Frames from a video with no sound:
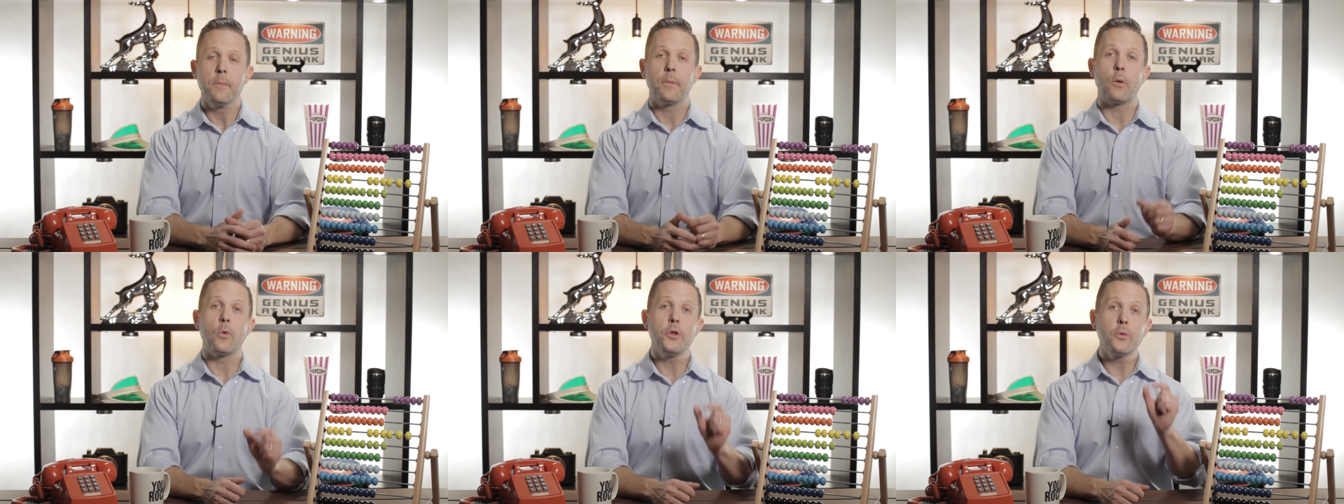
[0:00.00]

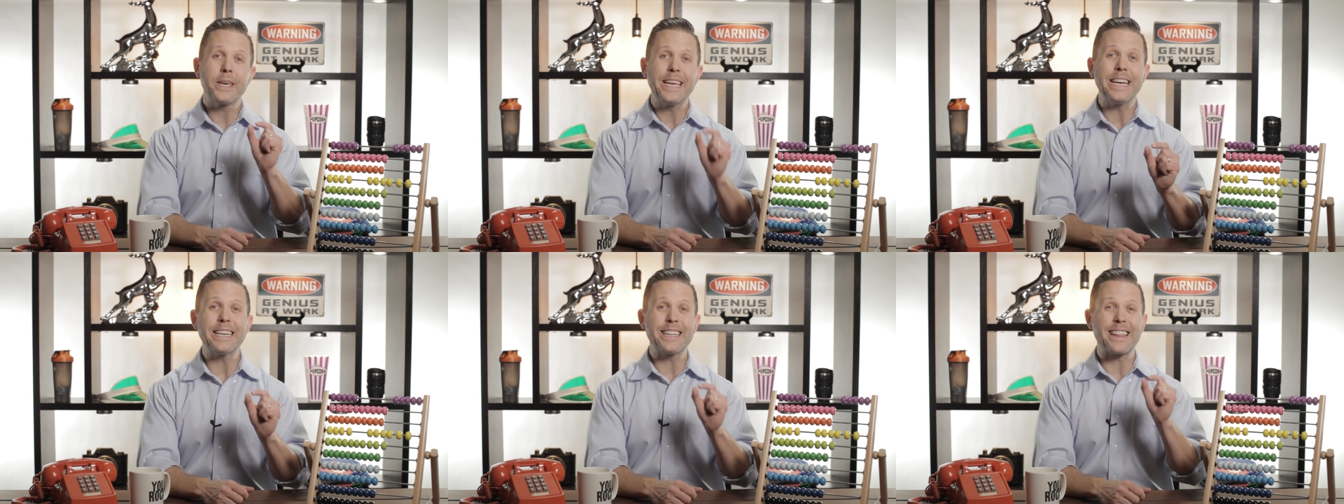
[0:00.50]
But when you
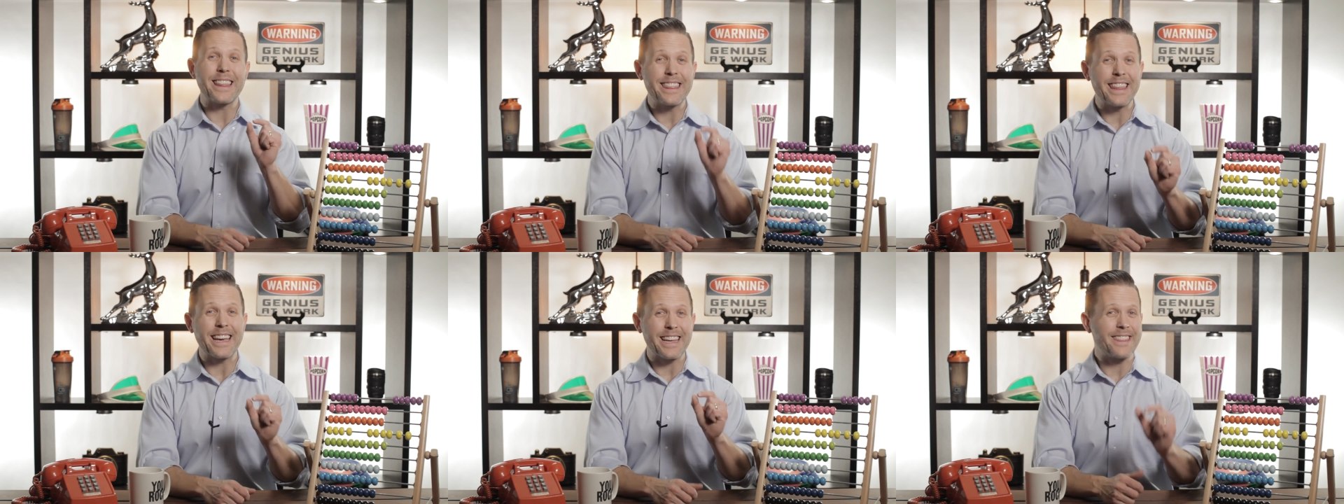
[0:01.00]
get into the
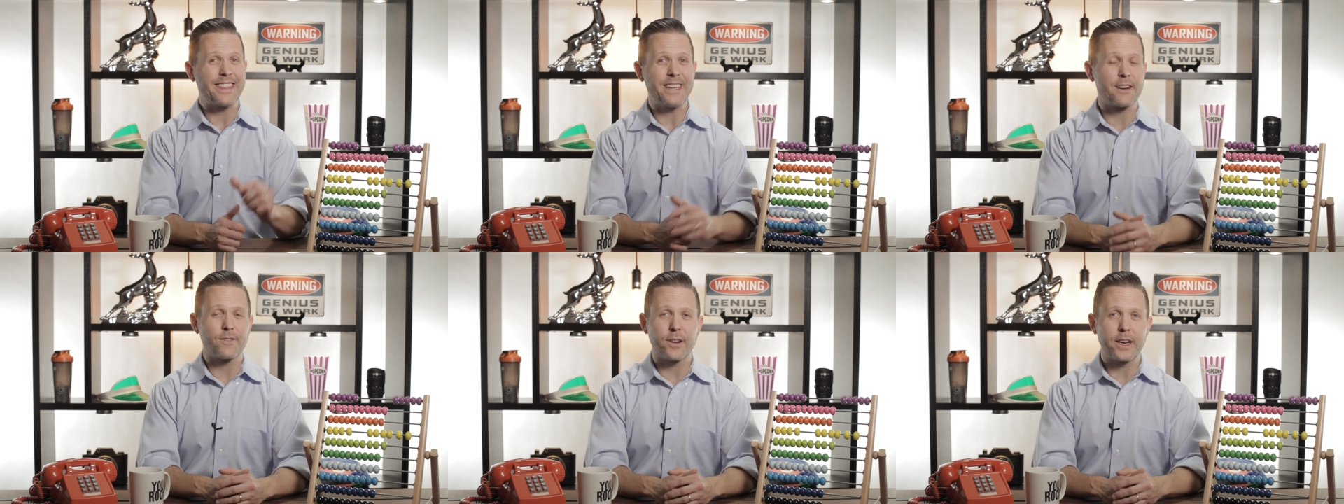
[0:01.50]
thick and
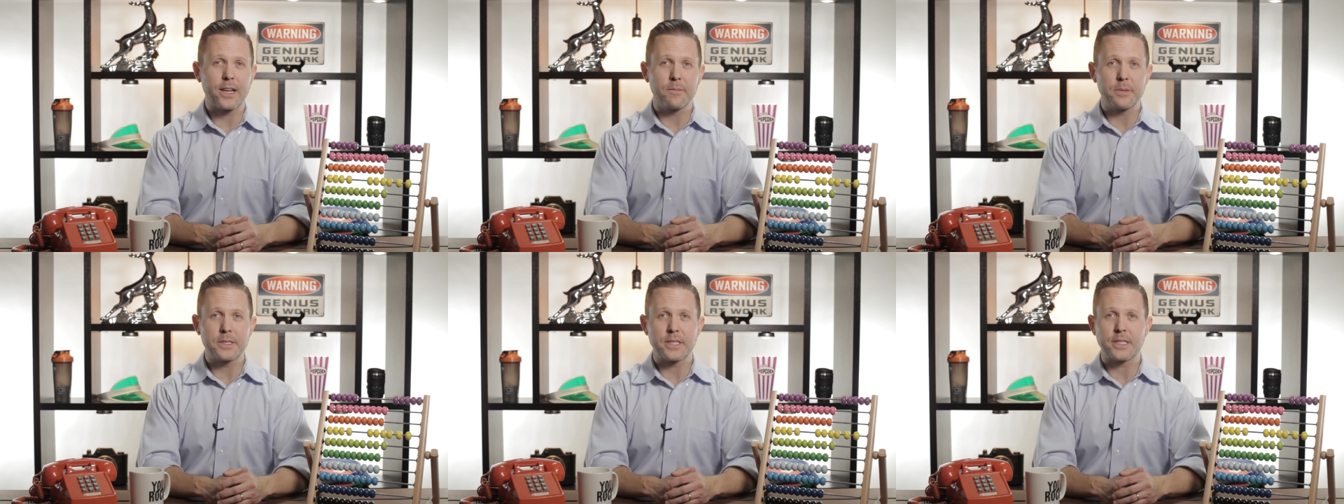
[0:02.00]
thin of running a
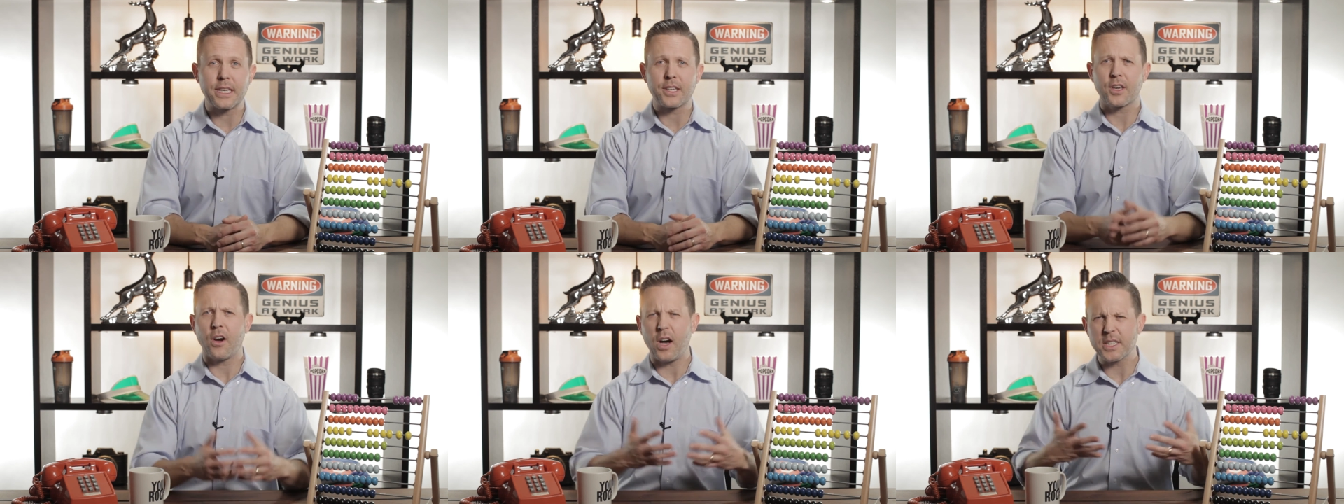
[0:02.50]
business
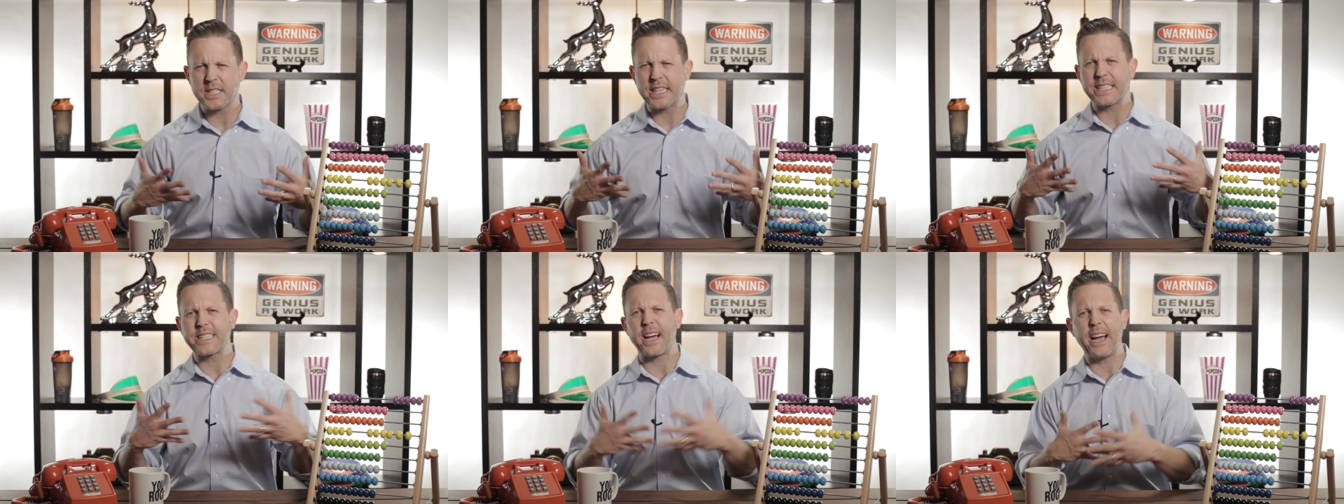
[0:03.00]
and costs
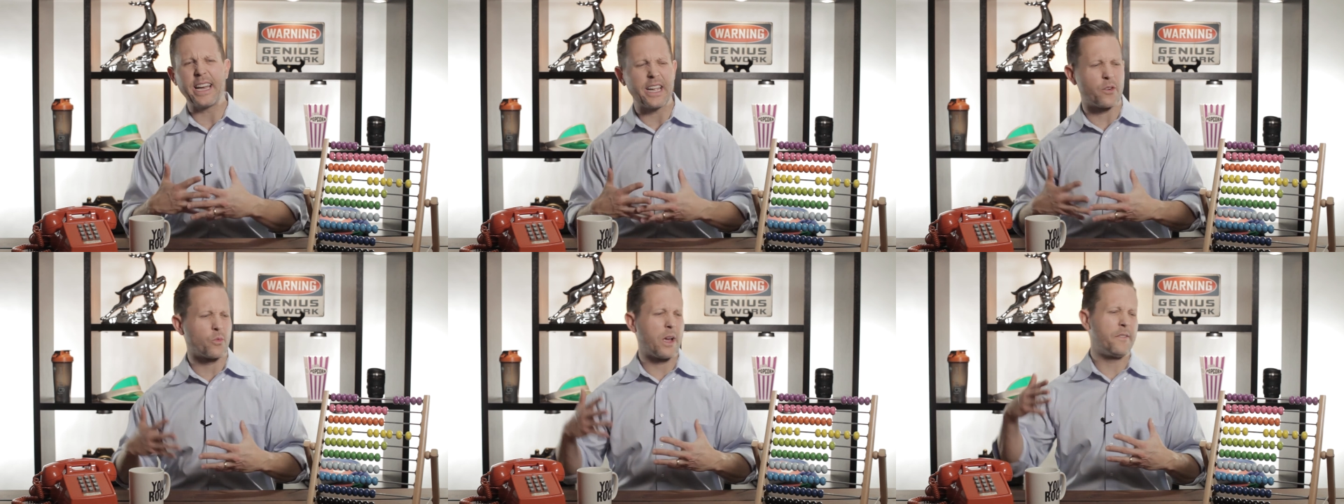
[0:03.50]
get tight
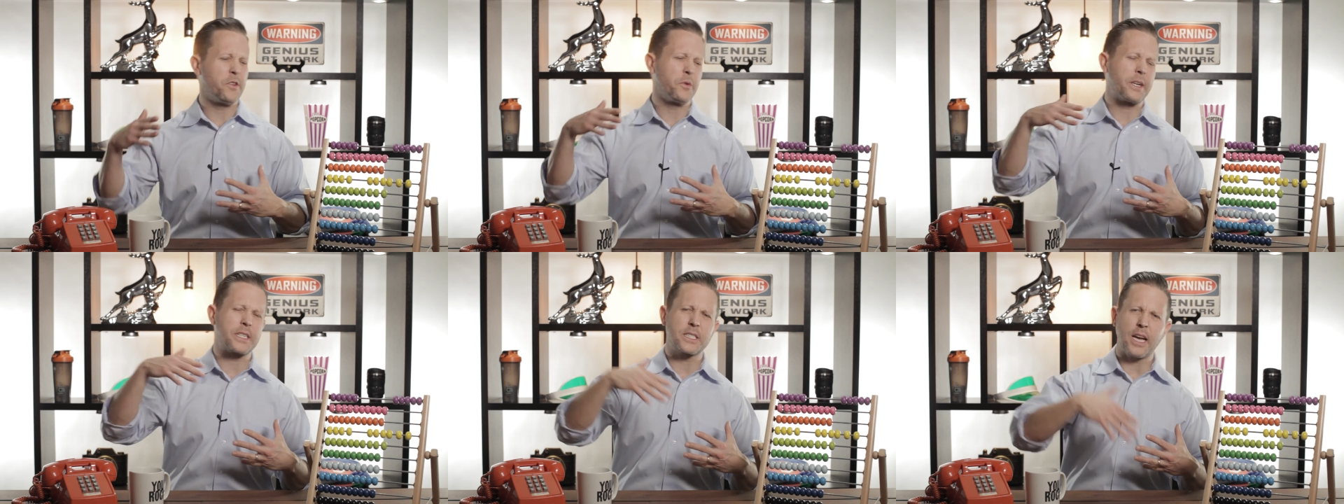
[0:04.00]
and revenue
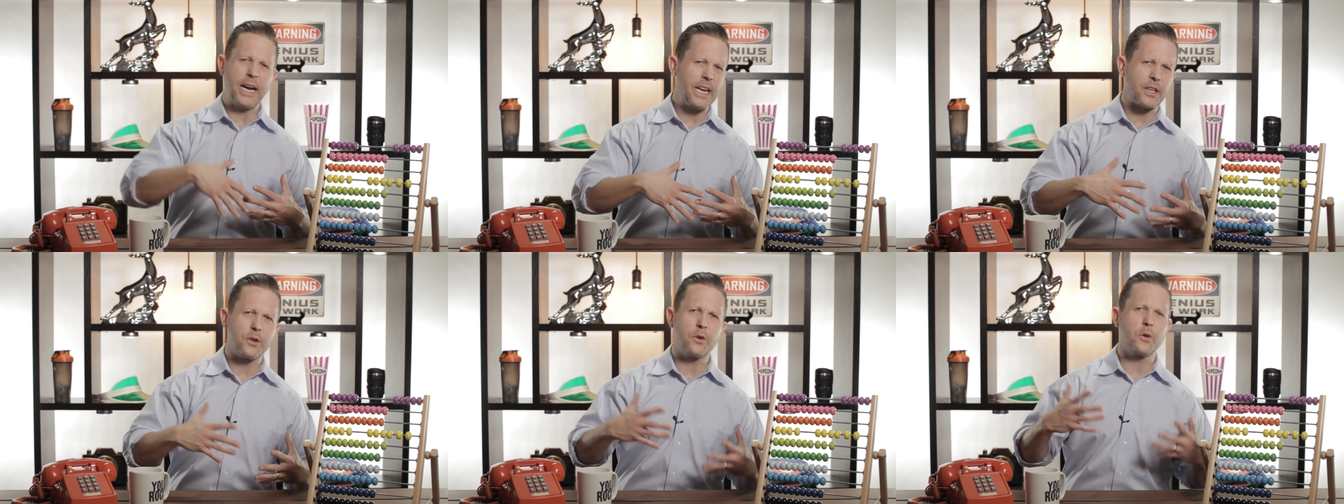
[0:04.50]
gets tight
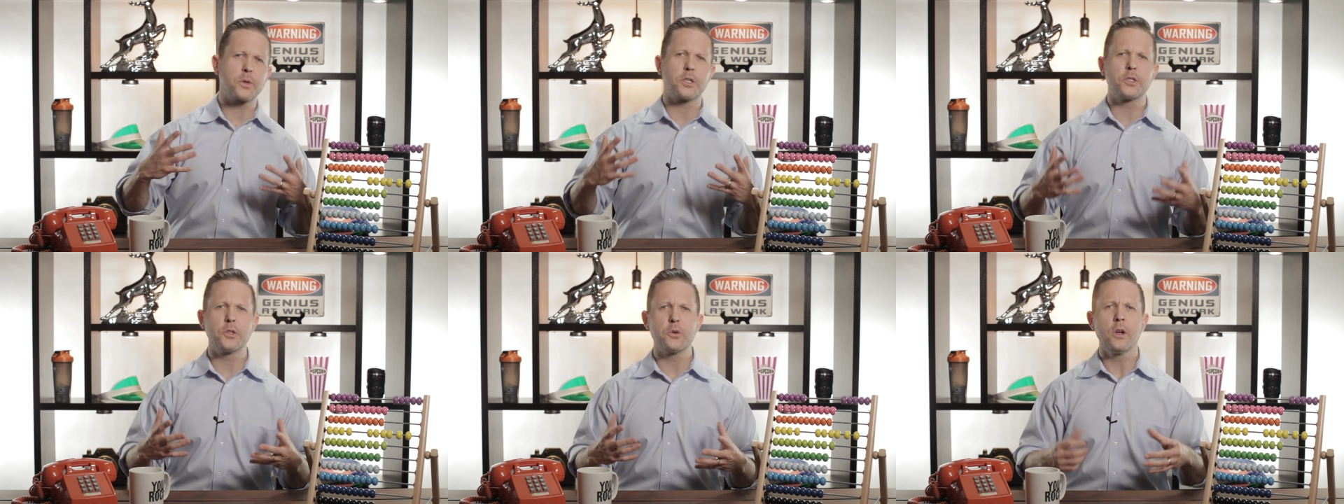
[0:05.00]
and you don't know what to
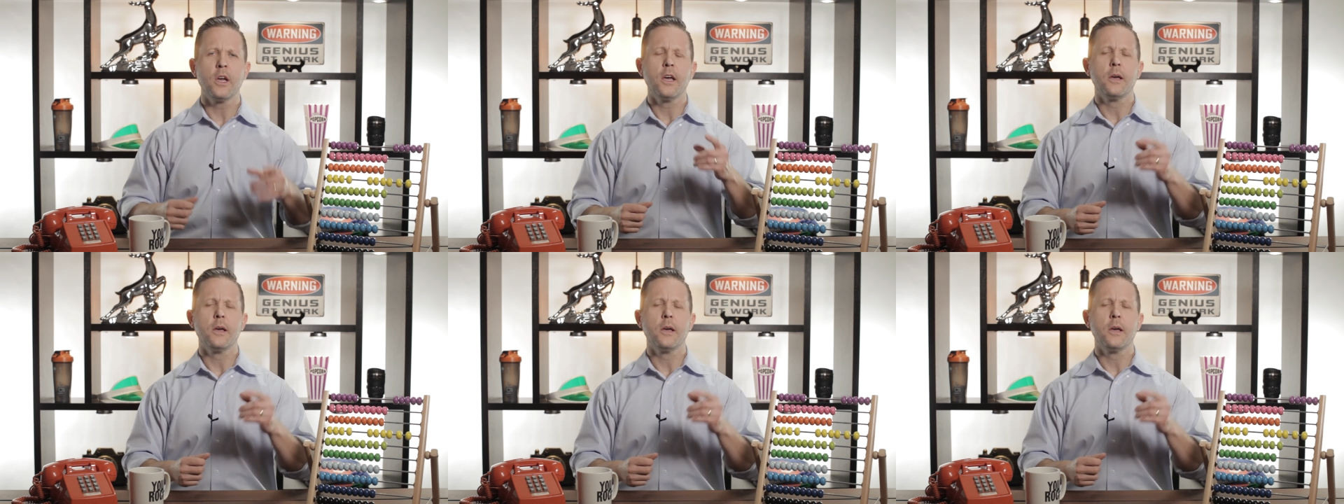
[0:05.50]
do,